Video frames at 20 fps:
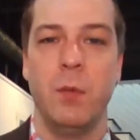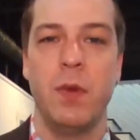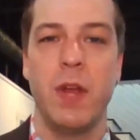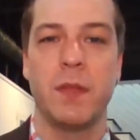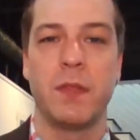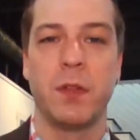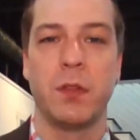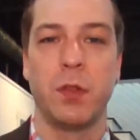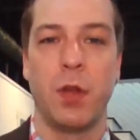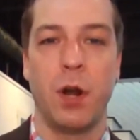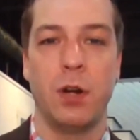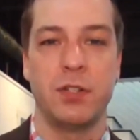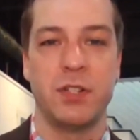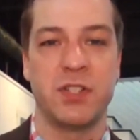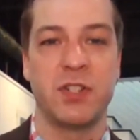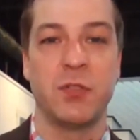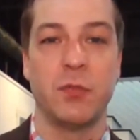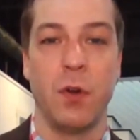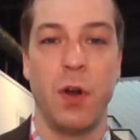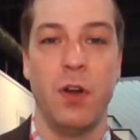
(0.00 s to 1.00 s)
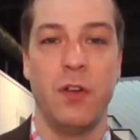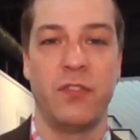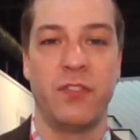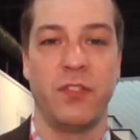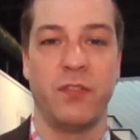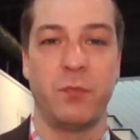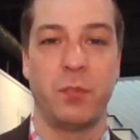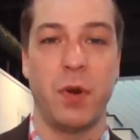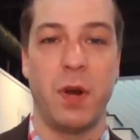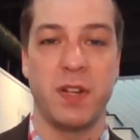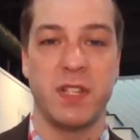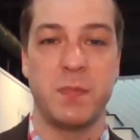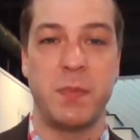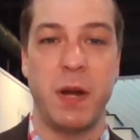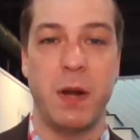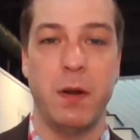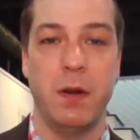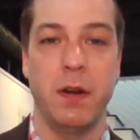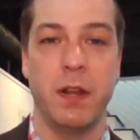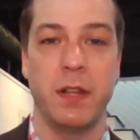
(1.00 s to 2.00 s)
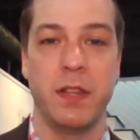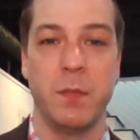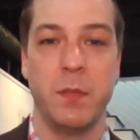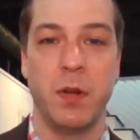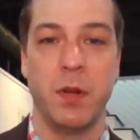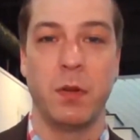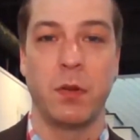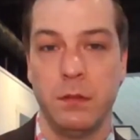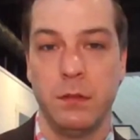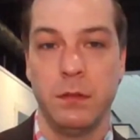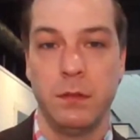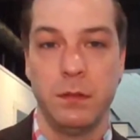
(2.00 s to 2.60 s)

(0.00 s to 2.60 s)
we had the largest growth of prosperity in the middle.